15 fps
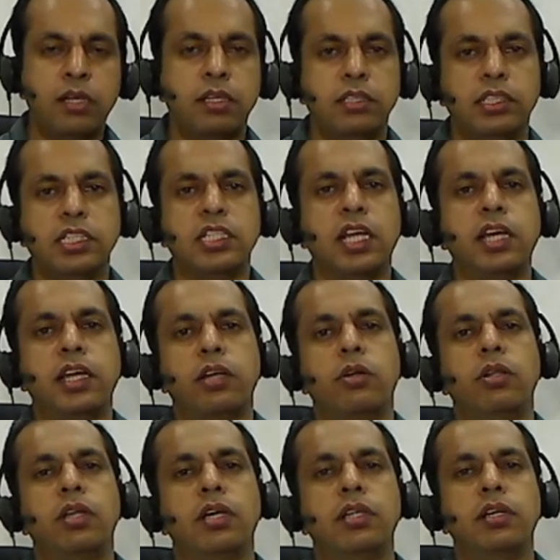just like in all
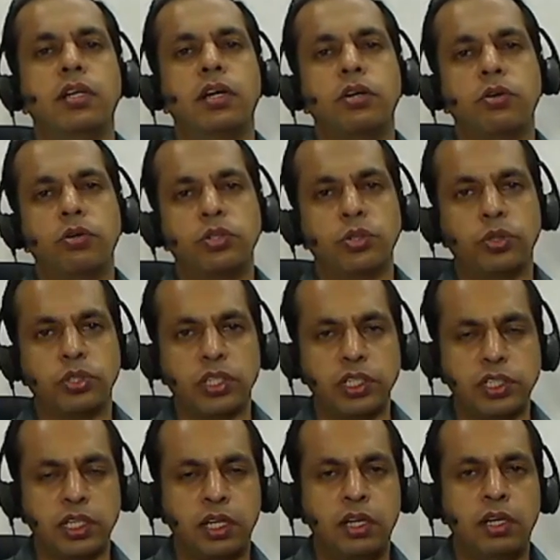the other control
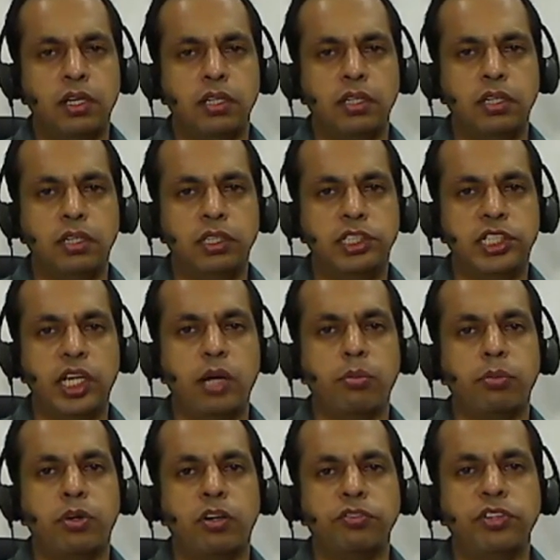sources, the GM
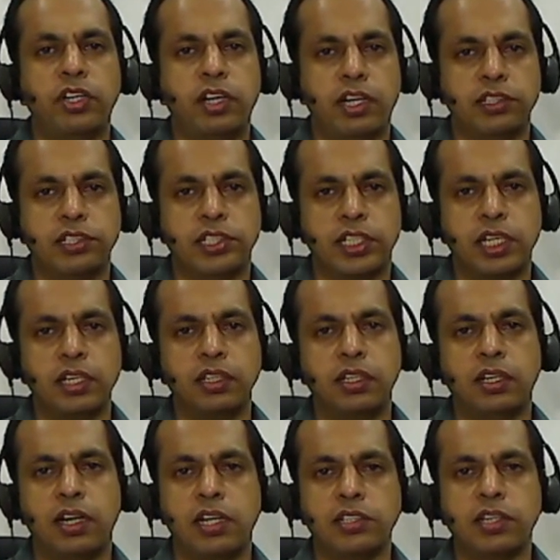of the transistor, the
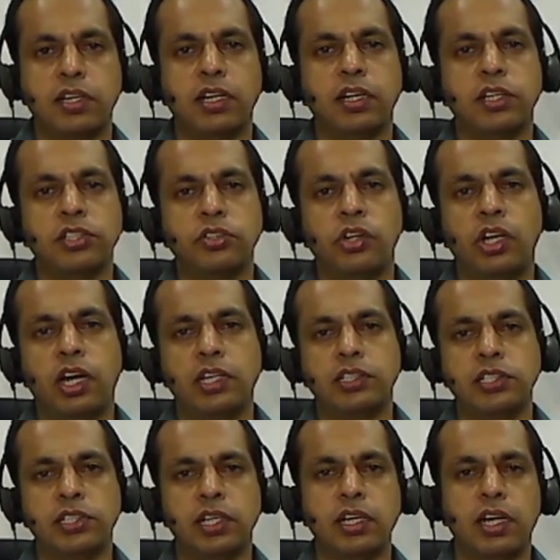transconductance of the
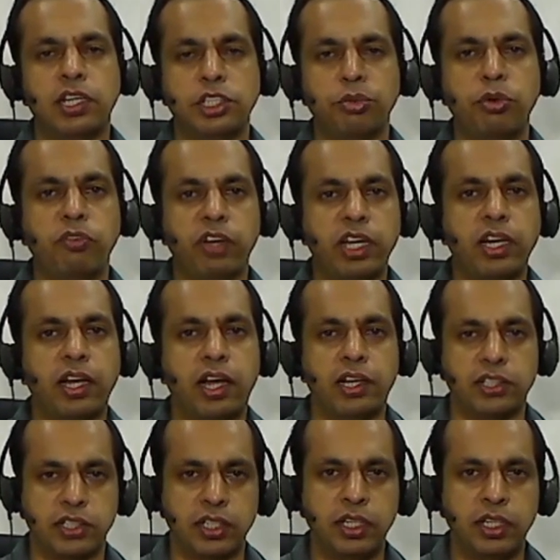transistor has to be very large.